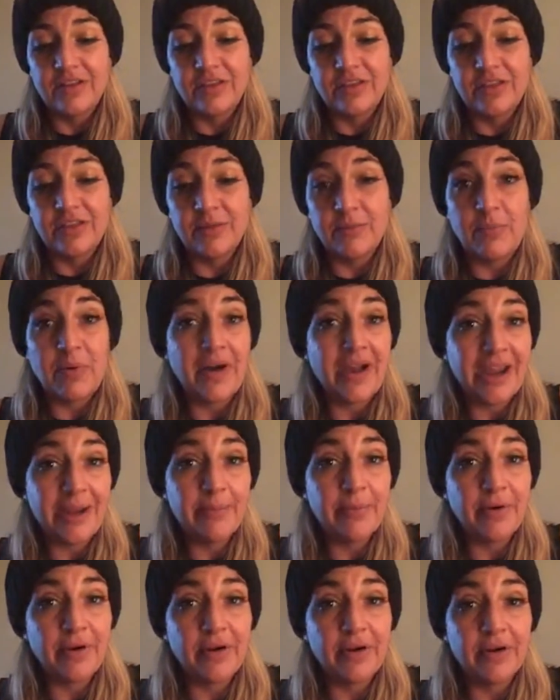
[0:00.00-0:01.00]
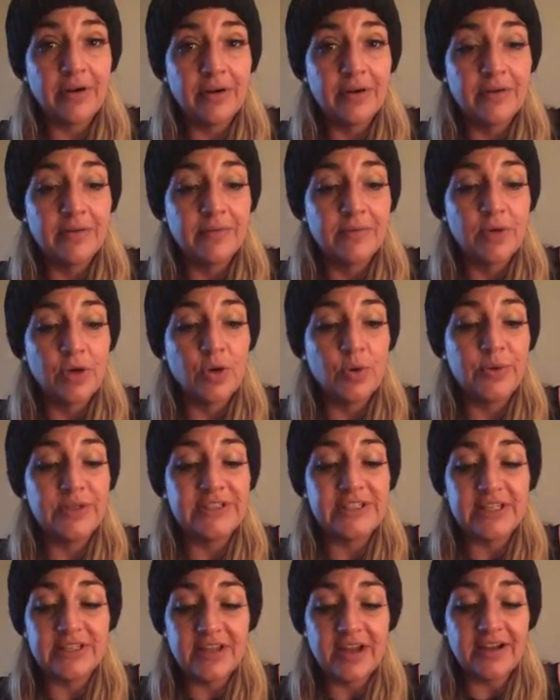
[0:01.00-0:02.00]
the piper who is
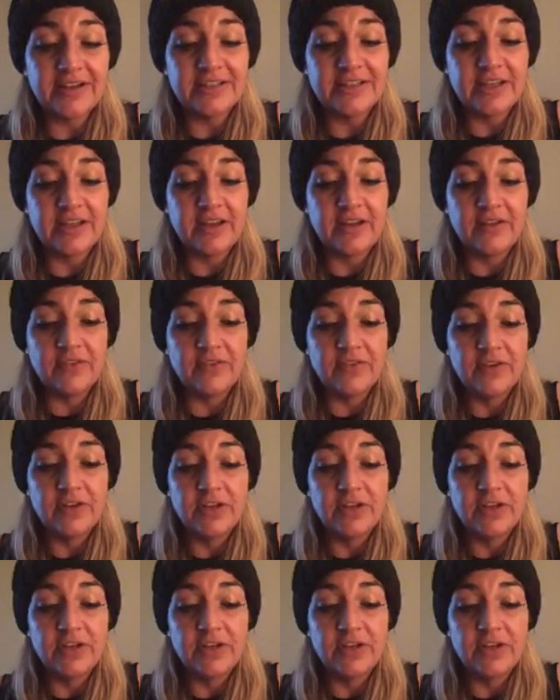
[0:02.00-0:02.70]
seductive,